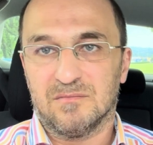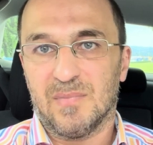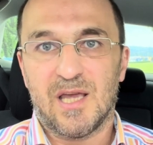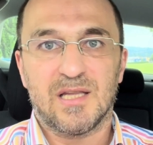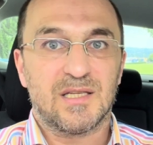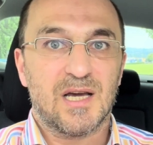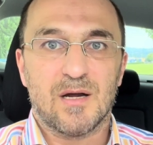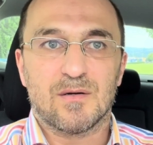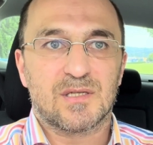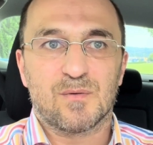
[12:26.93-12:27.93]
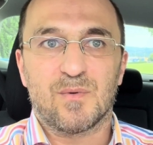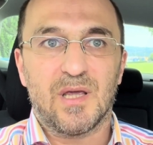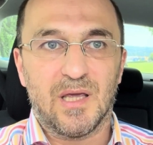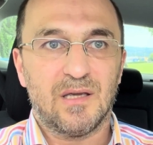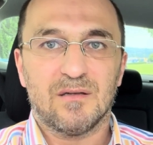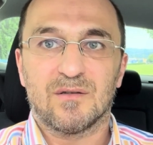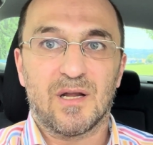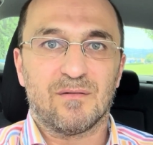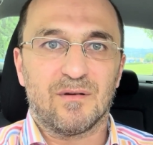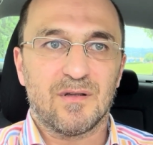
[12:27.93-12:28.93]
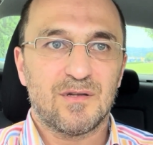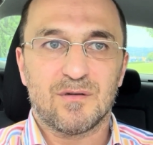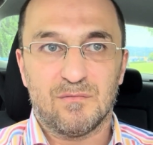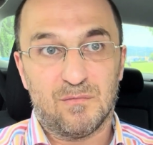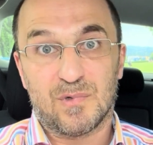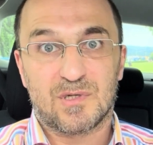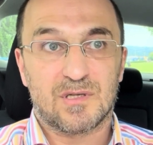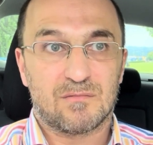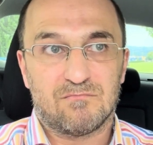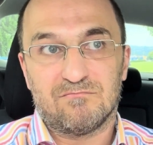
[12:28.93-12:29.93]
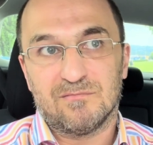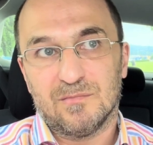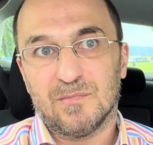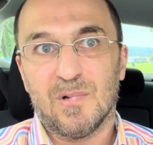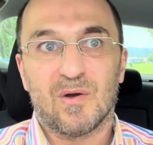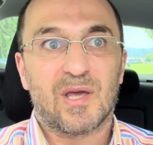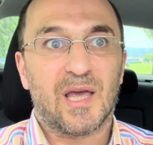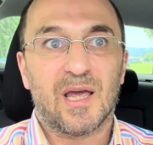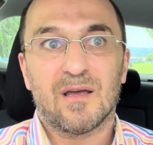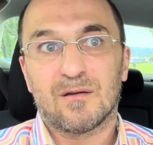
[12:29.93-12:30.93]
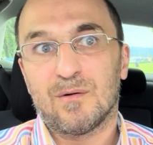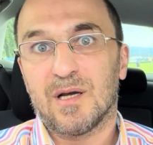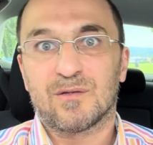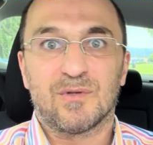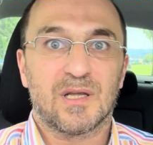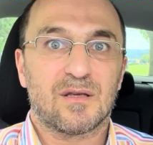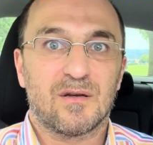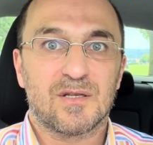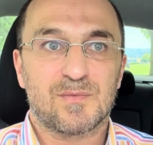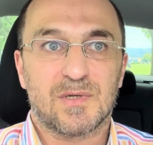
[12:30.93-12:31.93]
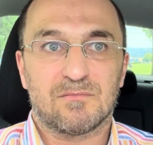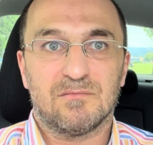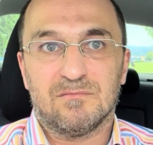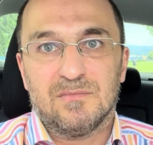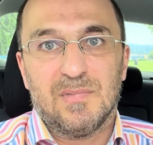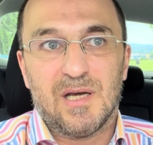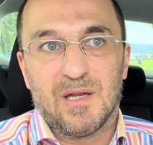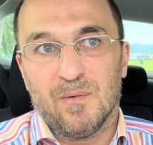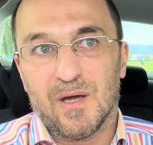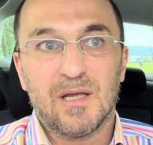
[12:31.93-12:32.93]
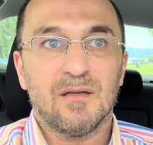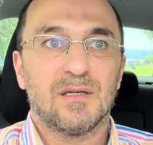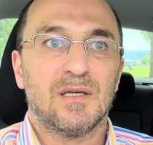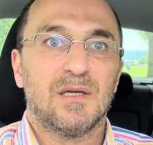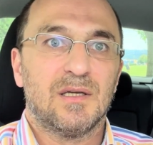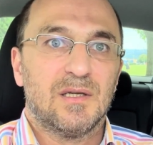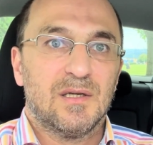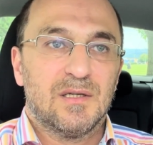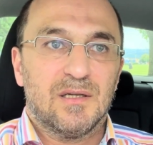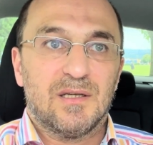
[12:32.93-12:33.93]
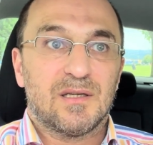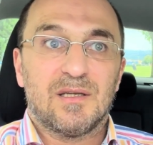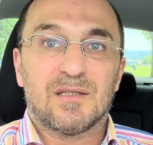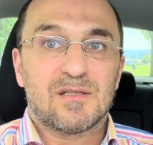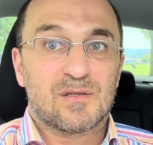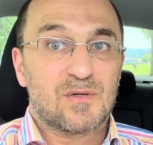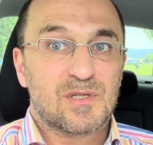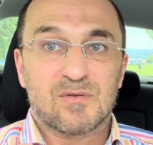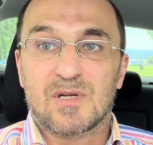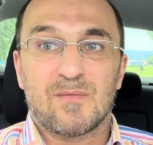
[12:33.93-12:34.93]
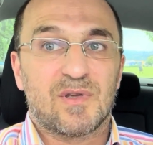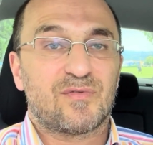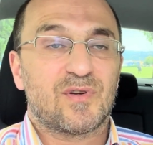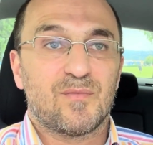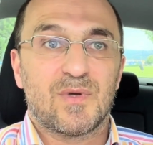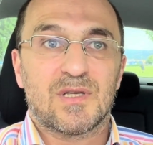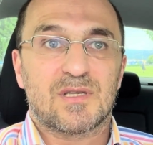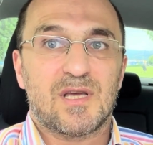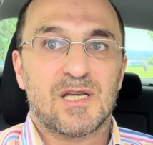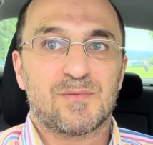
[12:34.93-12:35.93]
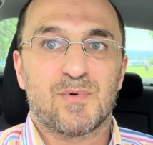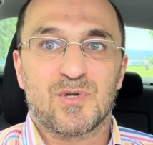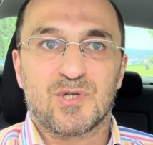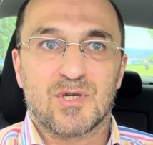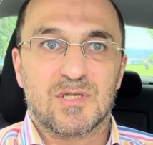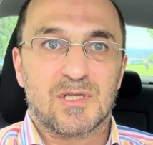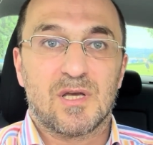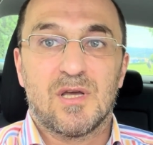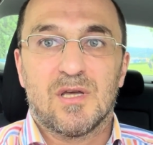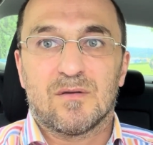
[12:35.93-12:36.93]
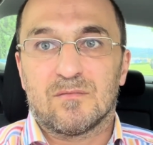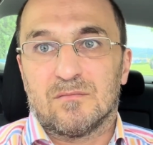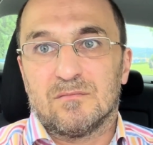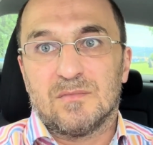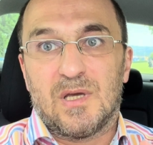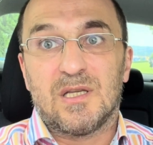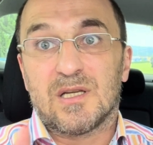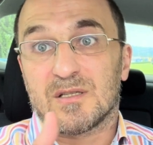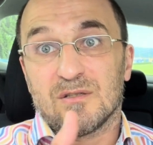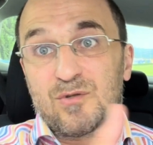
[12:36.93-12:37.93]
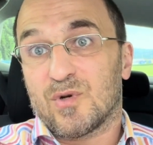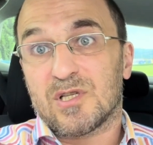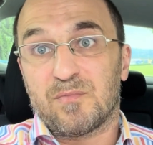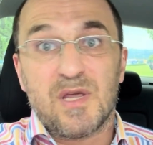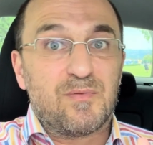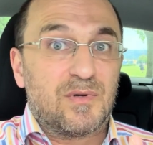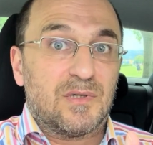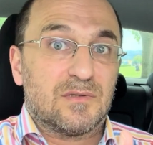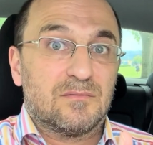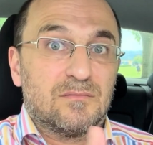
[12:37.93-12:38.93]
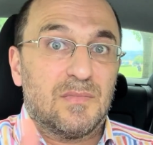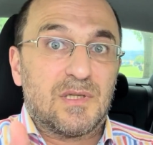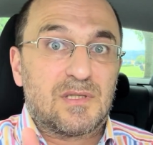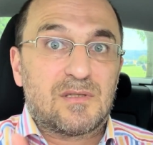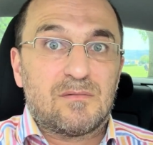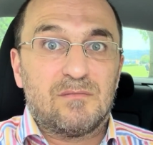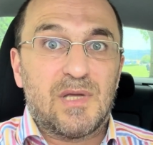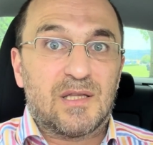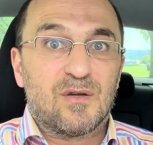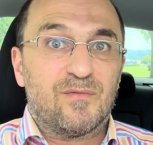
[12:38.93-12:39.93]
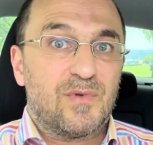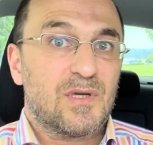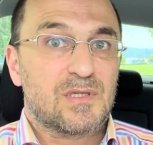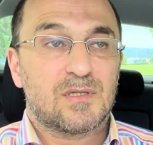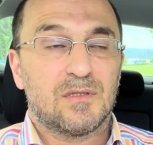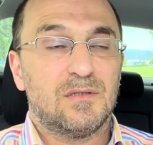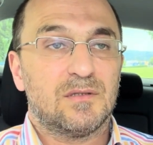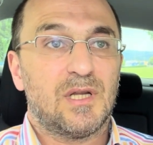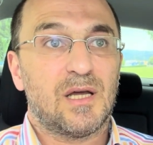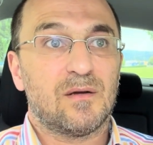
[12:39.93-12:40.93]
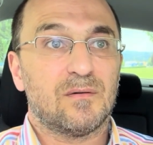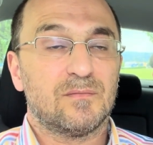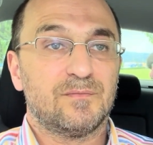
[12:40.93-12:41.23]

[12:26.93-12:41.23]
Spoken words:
80 hours a week on average, which is okay, quite ridiculous, but anyway. It is also coming from his Asperger's. He doesn't trust people. It's that obvious. Now,